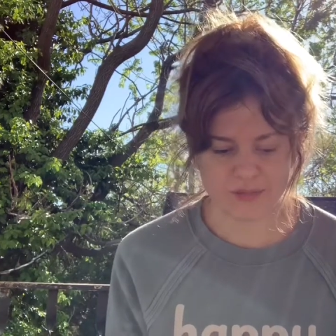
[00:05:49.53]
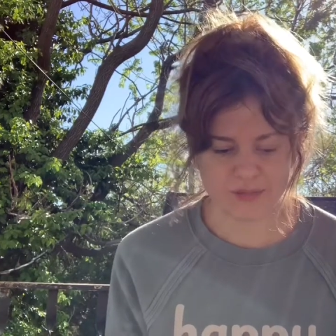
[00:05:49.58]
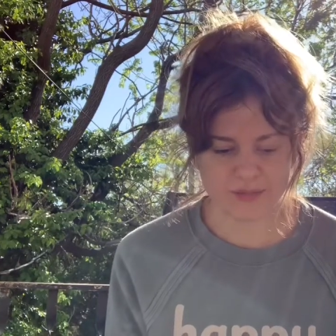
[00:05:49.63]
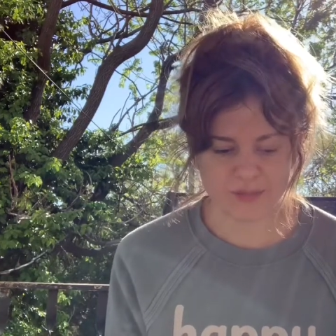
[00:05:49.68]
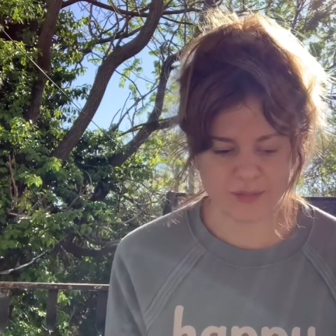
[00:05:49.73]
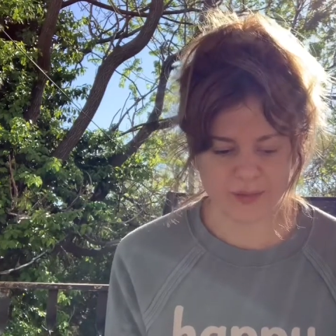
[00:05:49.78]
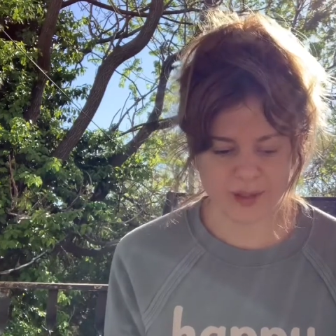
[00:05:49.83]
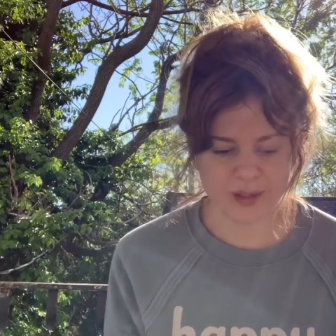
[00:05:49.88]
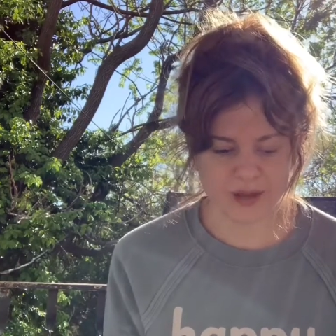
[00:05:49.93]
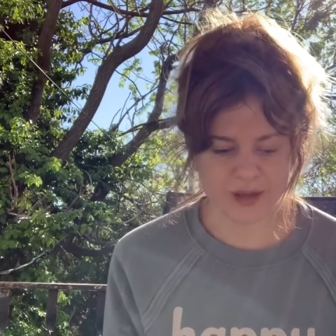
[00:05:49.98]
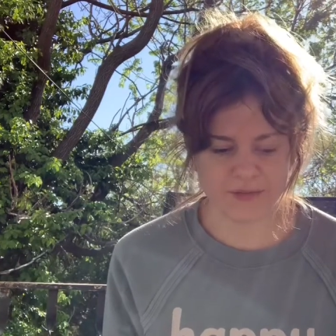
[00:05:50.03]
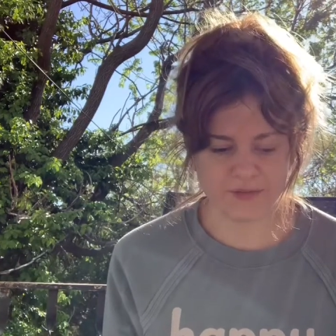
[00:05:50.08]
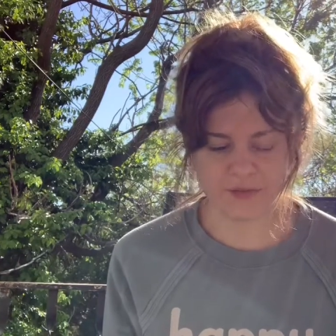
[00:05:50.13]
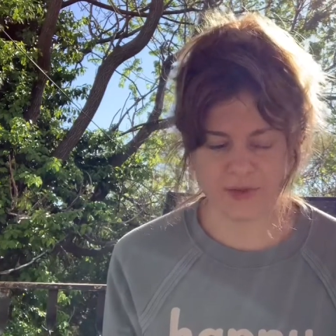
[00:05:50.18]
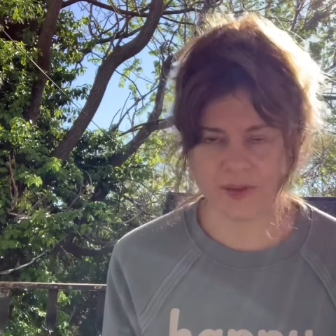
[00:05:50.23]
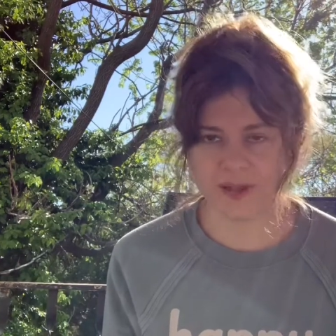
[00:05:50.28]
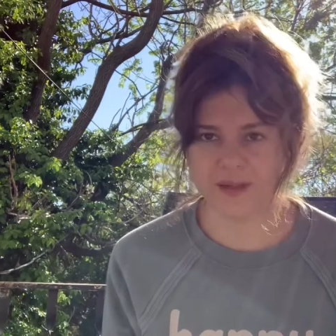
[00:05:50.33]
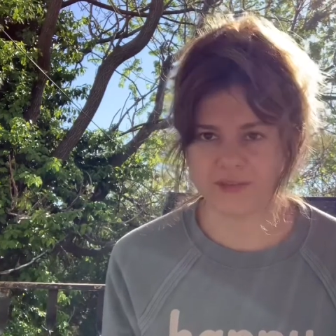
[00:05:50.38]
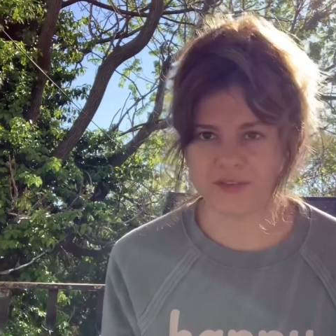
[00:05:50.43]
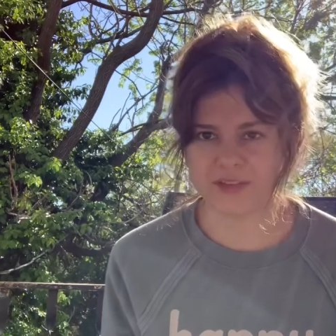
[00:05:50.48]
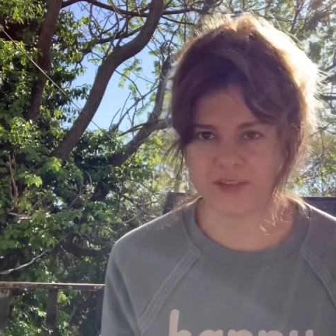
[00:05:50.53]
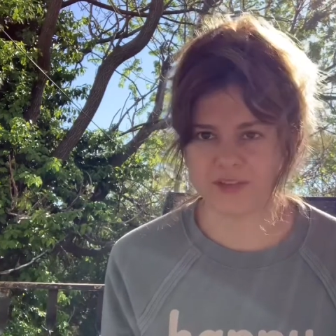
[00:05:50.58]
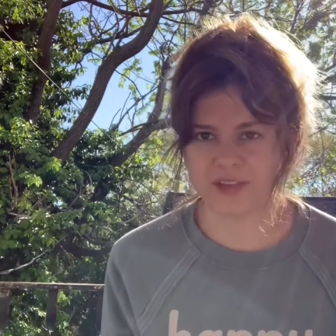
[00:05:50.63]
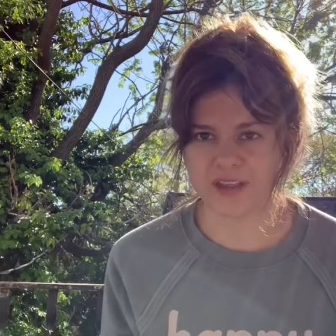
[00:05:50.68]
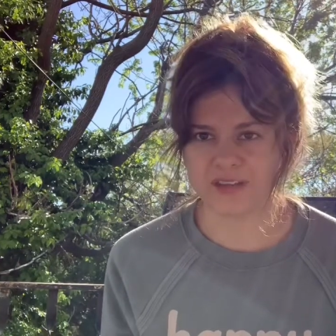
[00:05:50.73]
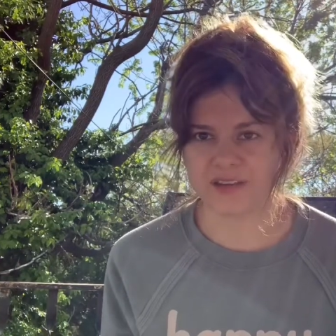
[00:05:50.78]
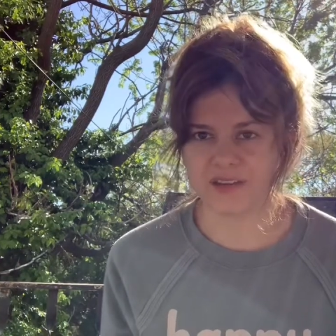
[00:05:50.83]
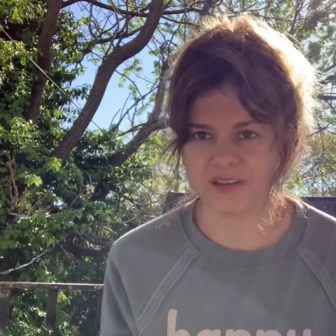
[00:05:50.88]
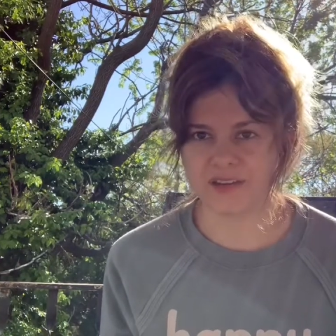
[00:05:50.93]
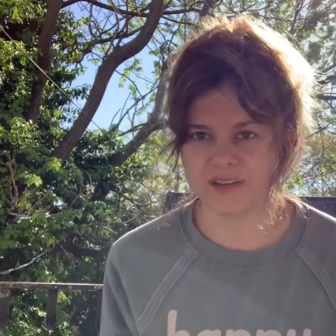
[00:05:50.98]
But if you have to stay
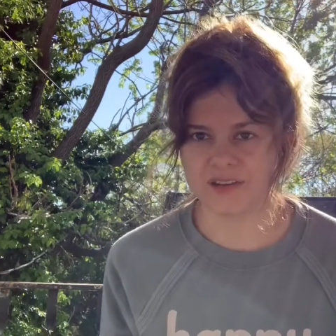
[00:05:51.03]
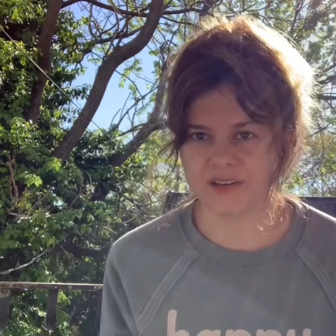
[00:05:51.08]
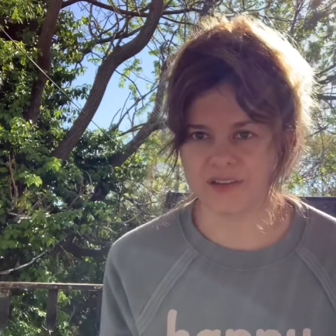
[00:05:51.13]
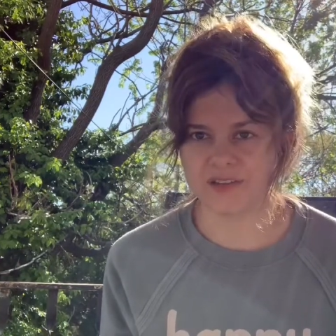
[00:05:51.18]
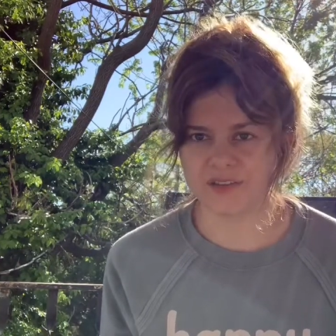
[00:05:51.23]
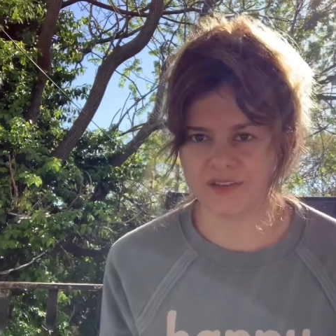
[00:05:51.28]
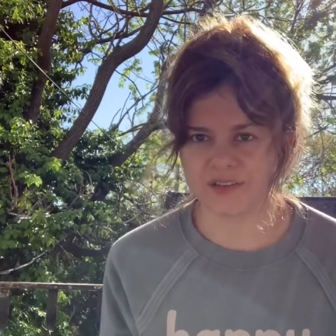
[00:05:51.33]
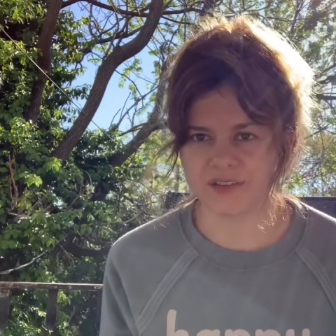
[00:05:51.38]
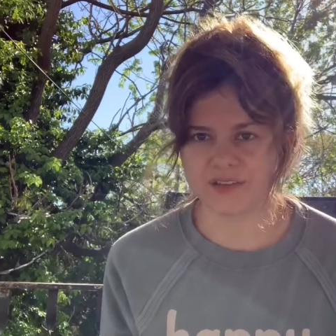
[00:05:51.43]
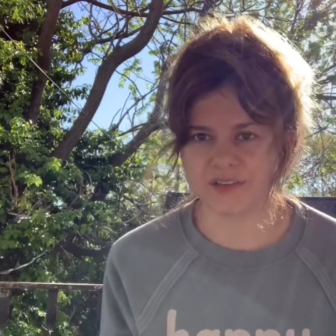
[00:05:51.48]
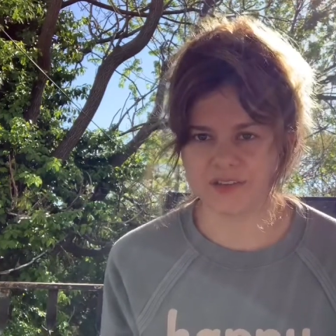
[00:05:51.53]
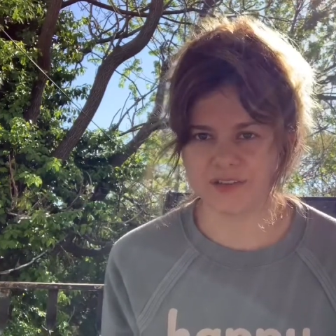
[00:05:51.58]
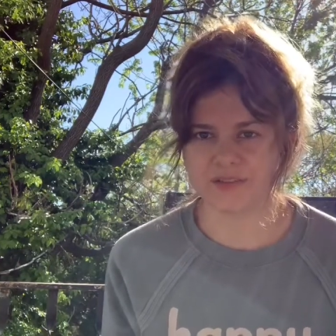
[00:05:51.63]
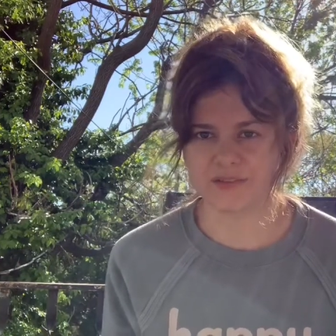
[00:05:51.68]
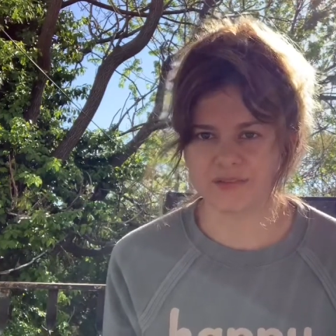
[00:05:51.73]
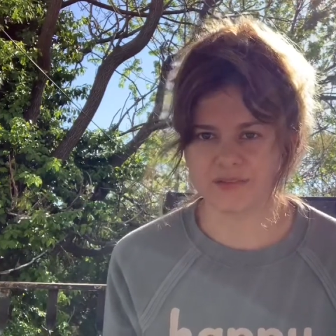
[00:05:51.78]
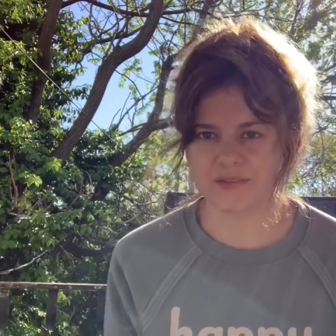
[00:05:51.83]
seated, just,